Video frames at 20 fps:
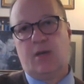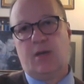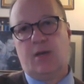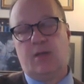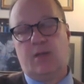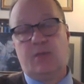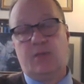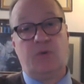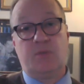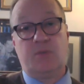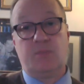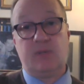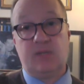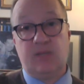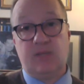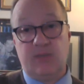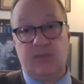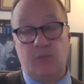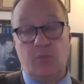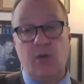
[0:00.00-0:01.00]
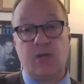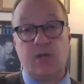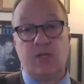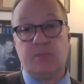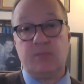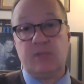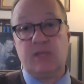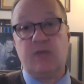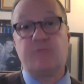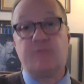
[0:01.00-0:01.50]
Uh, they want to be. They wanted to
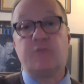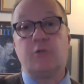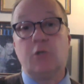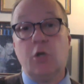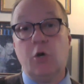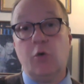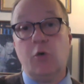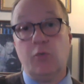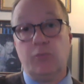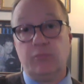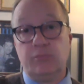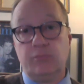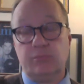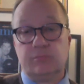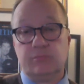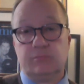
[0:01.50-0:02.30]
be left alone